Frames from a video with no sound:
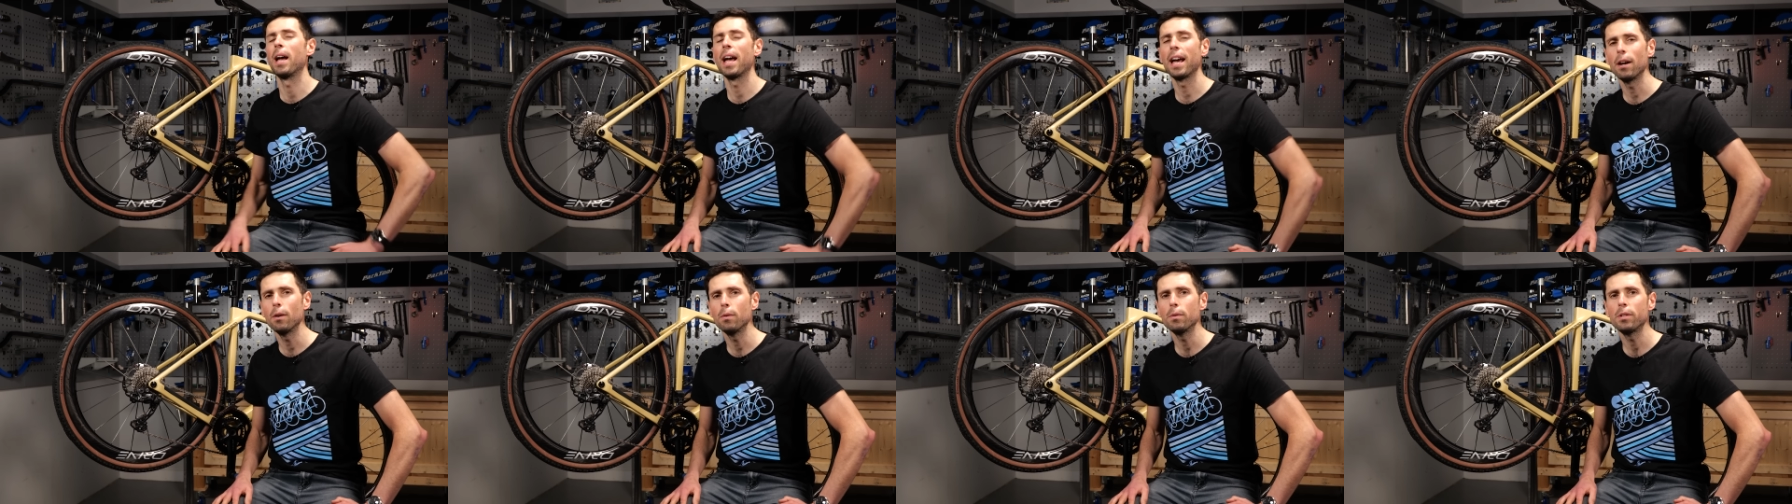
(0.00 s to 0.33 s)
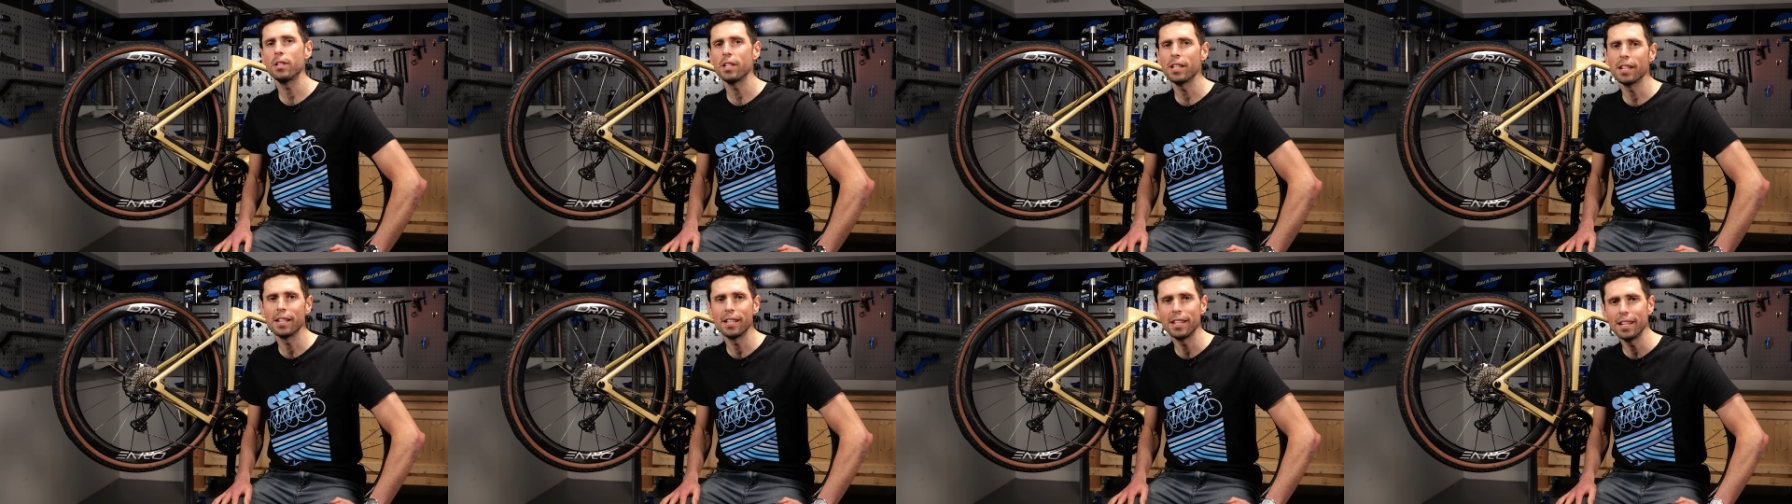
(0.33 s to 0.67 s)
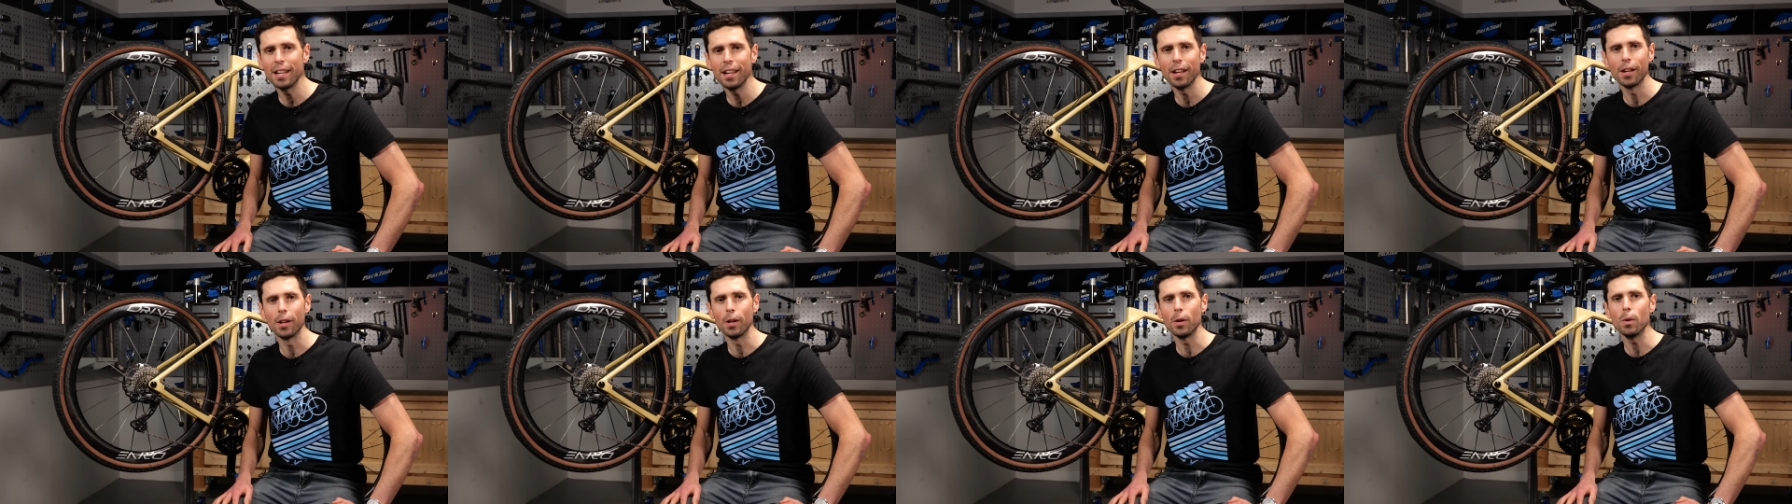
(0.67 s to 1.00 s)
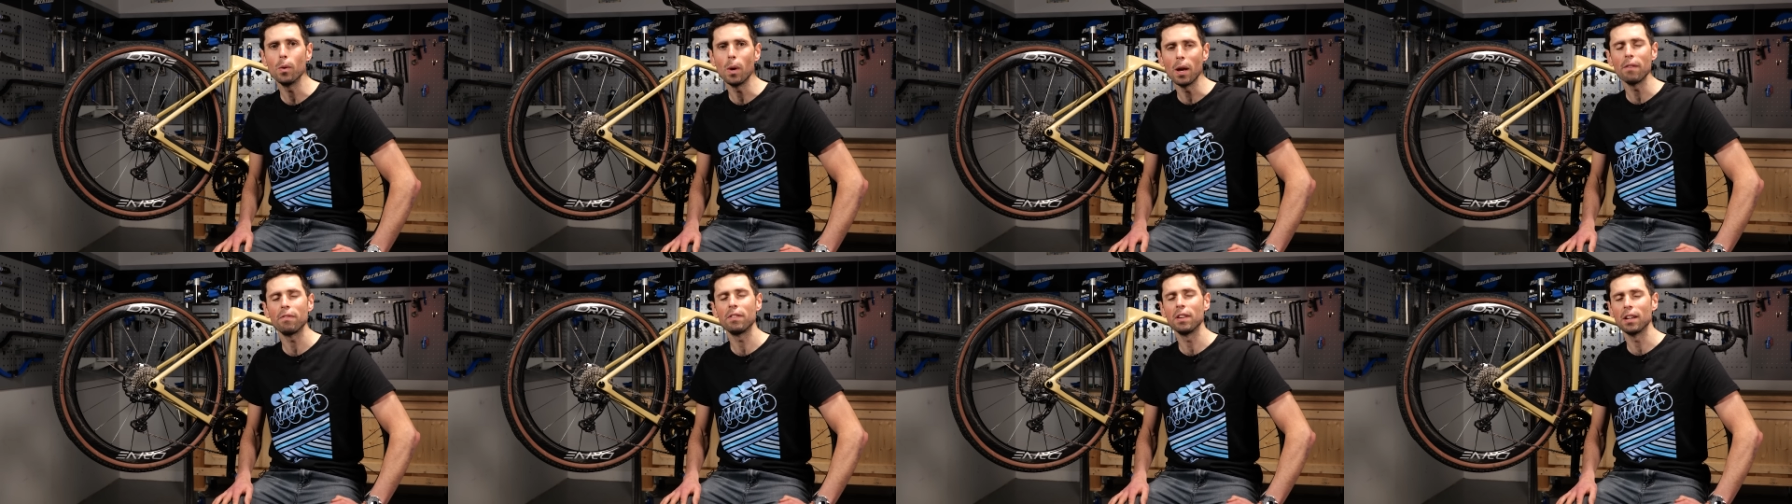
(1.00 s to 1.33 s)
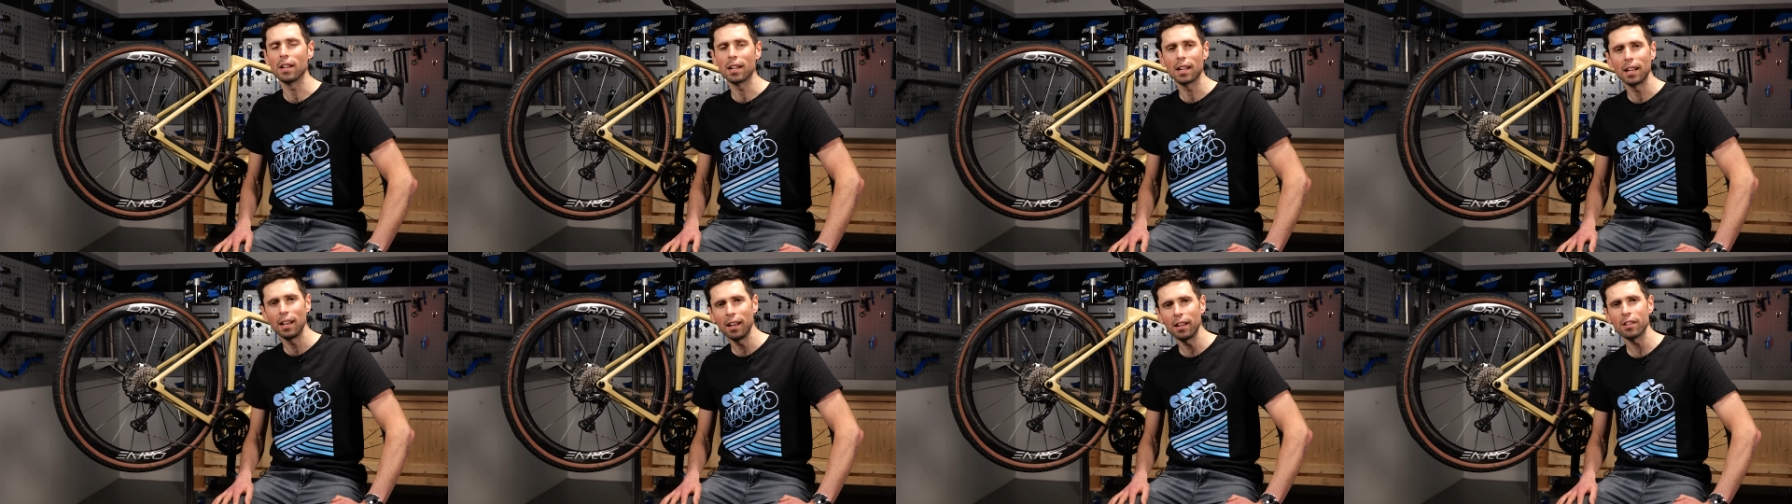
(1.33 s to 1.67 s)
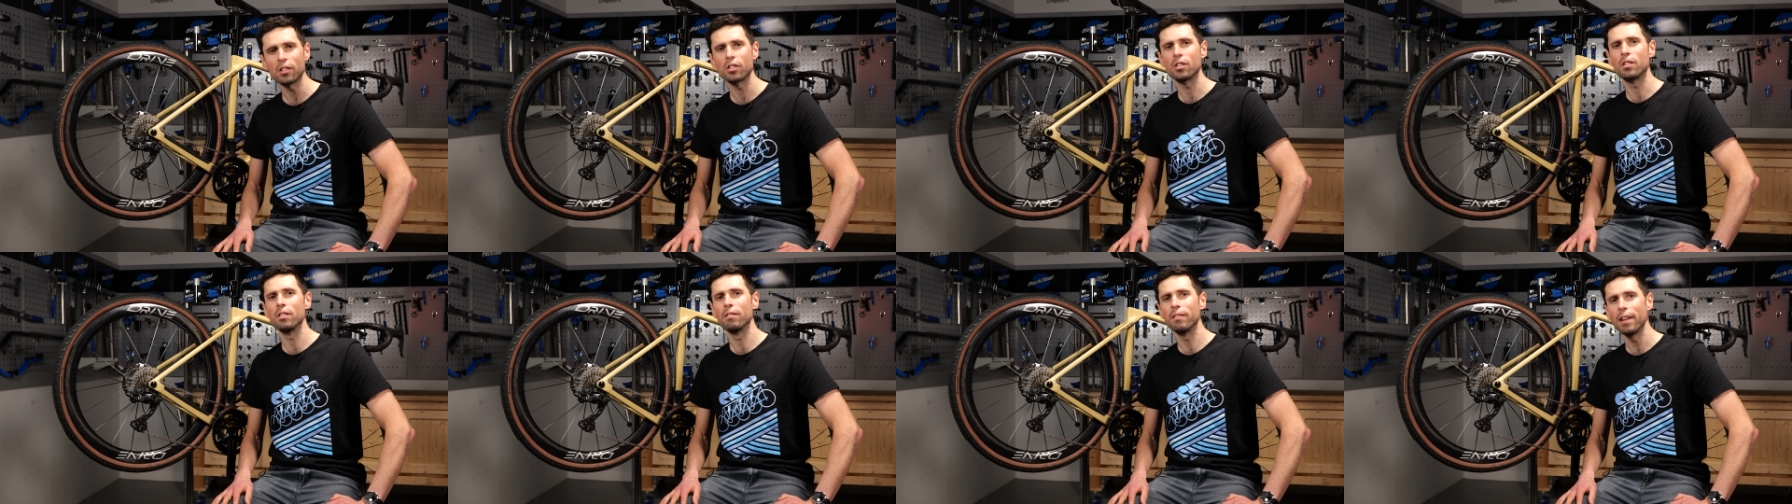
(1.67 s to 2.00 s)
how do you know if your
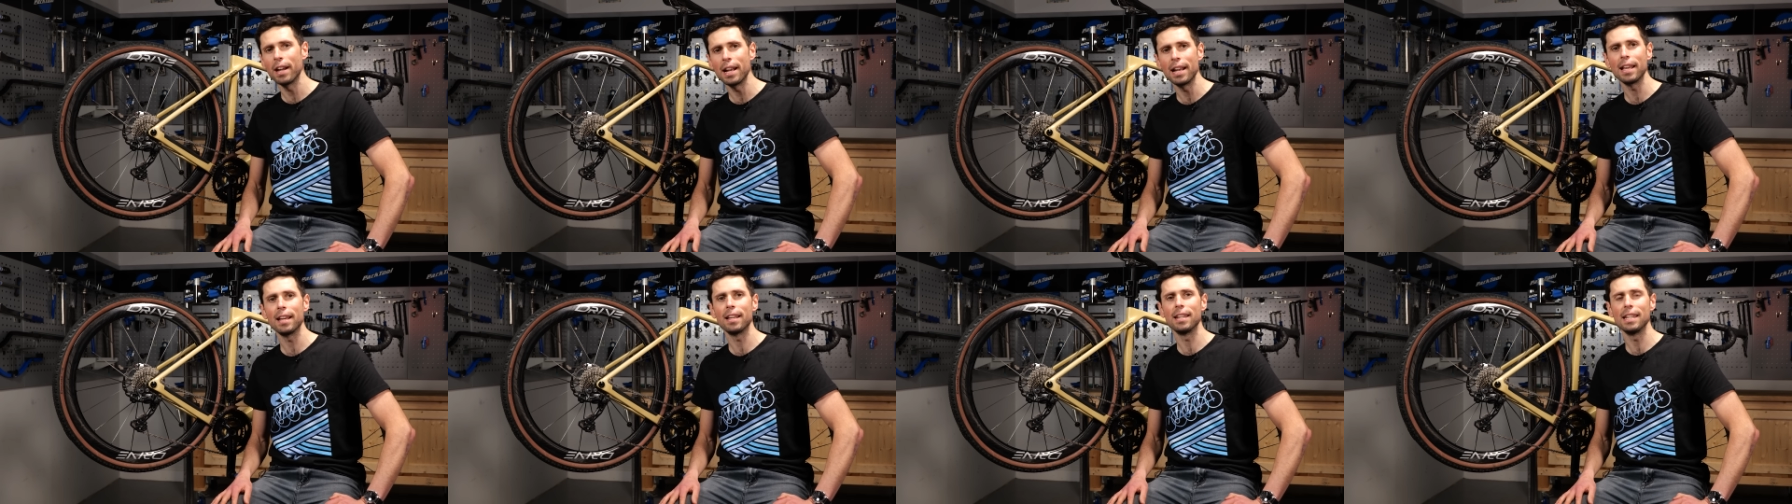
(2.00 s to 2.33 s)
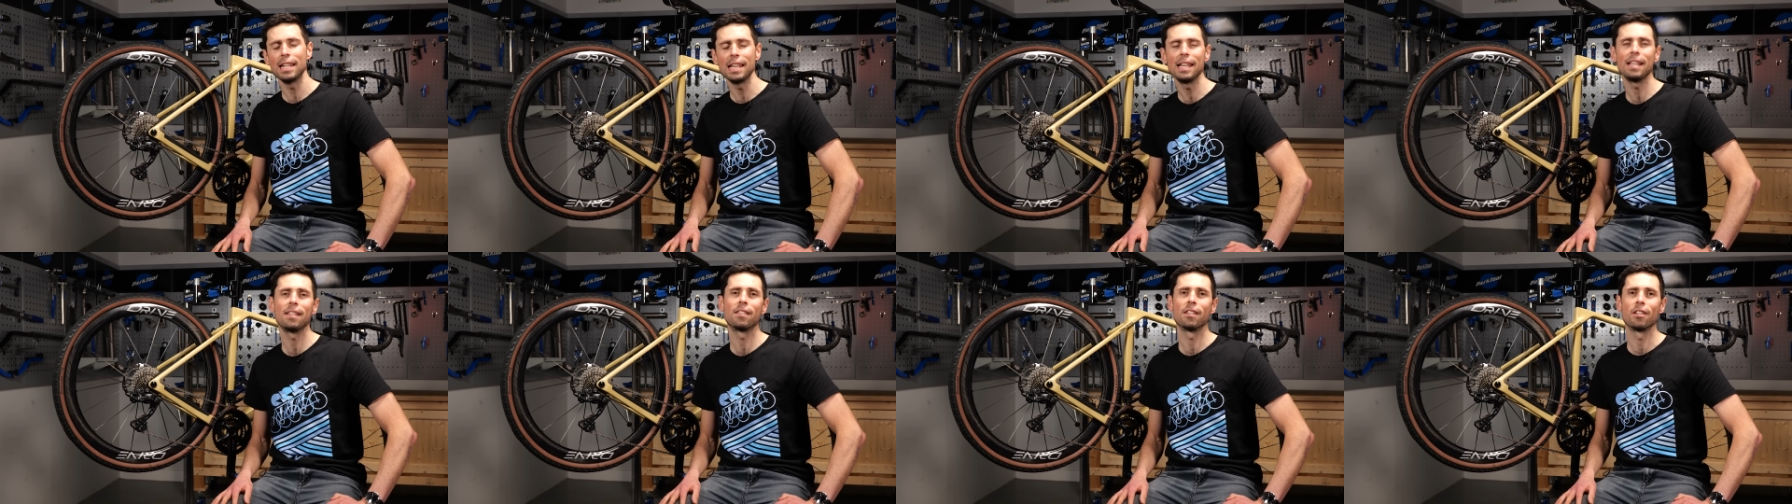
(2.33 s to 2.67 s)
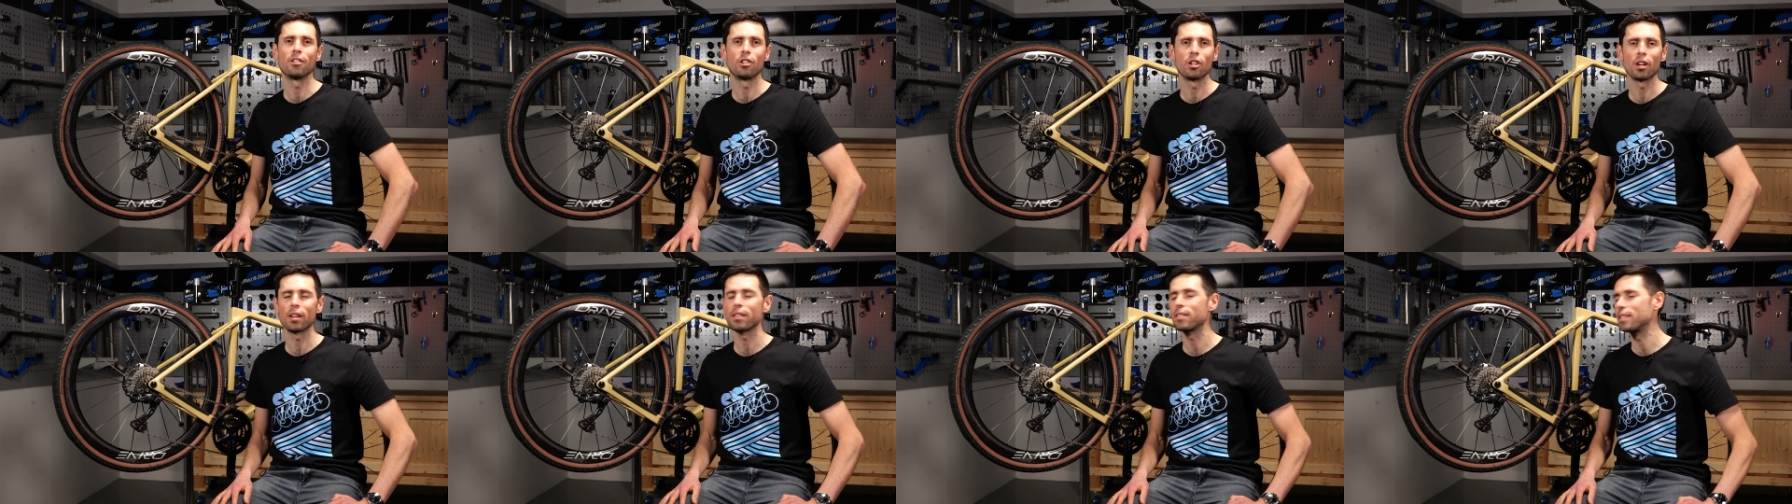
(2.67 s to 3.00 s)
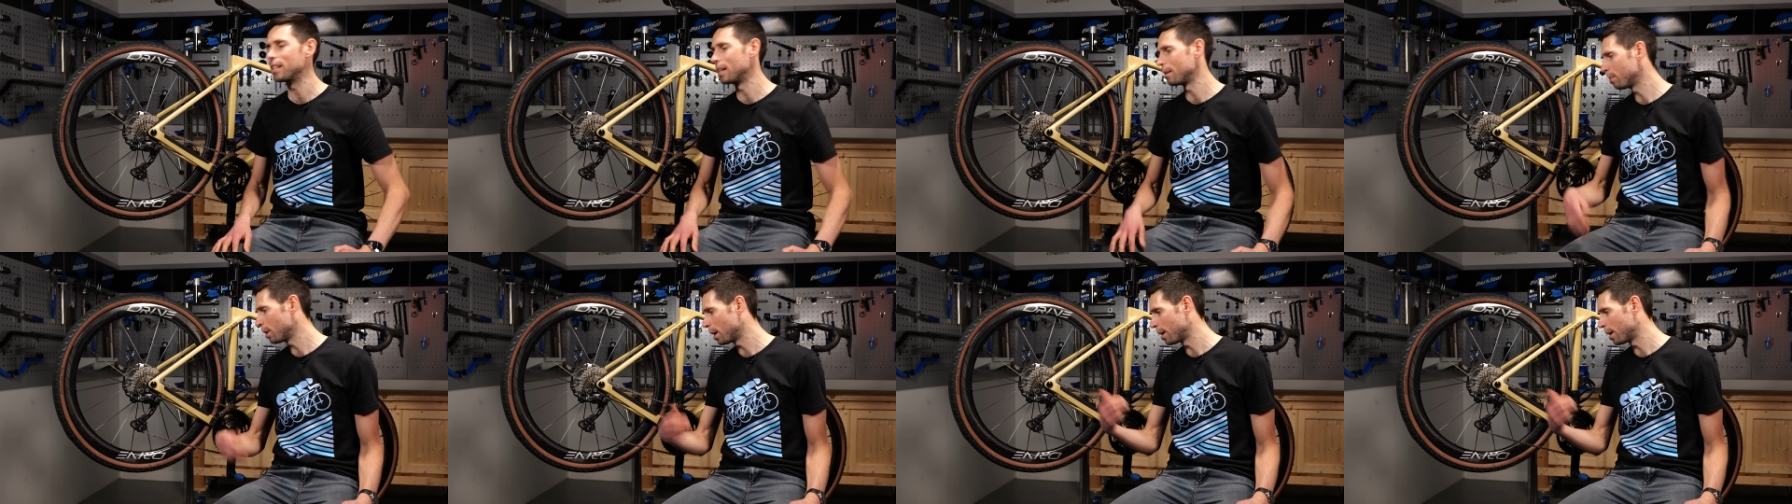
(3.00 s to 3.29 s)
clutch derailleur needs adjusted?